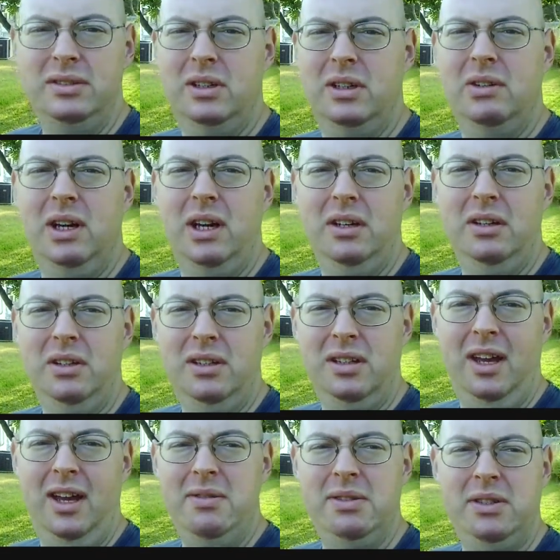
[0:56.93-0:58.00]
So, uh,
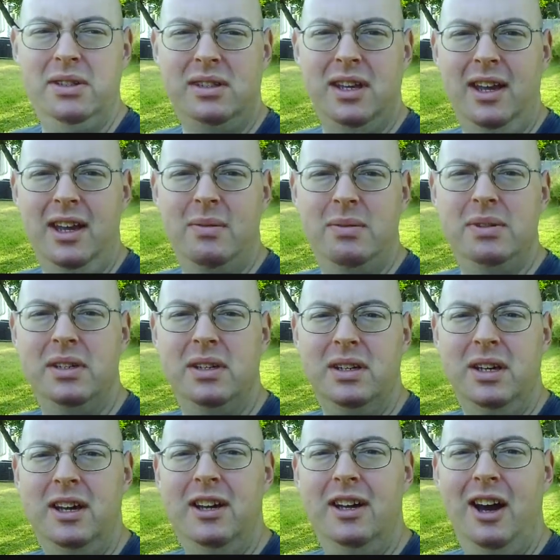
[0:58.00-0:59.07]
good times, good times.
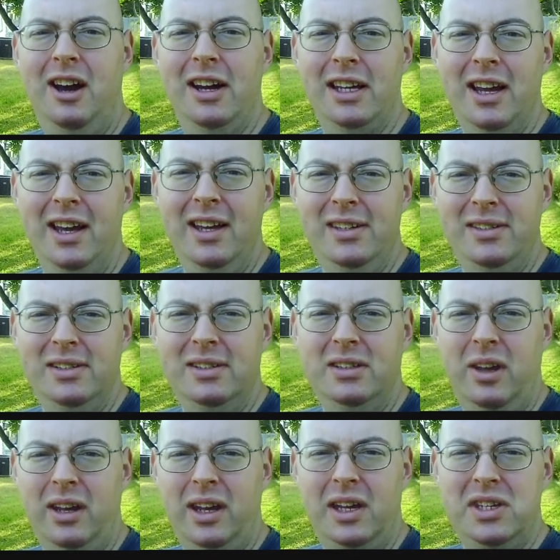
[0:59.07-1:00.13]
Alright, guys,
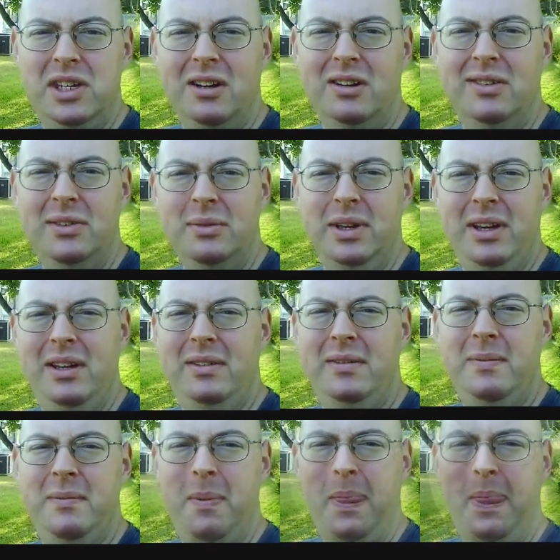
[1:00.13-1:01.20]
talk at you here in a little bit.
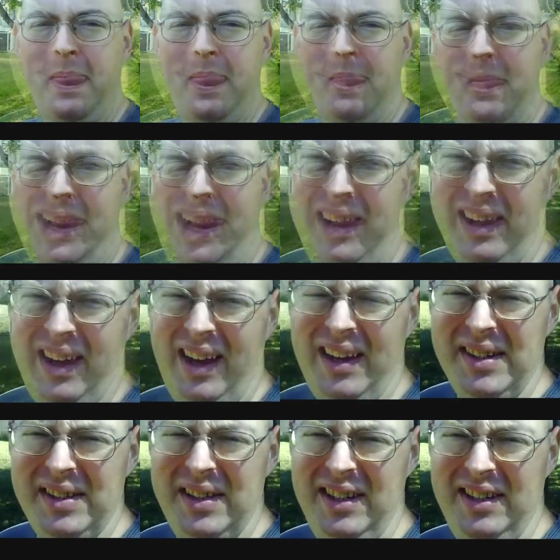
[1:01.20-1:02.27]
Hey
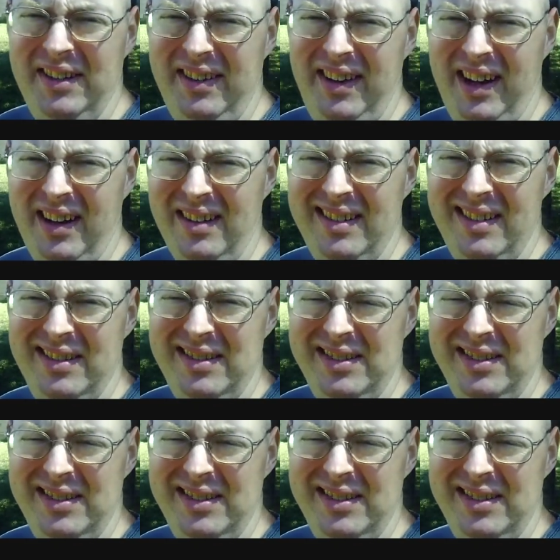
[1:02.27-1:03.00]
guys, well,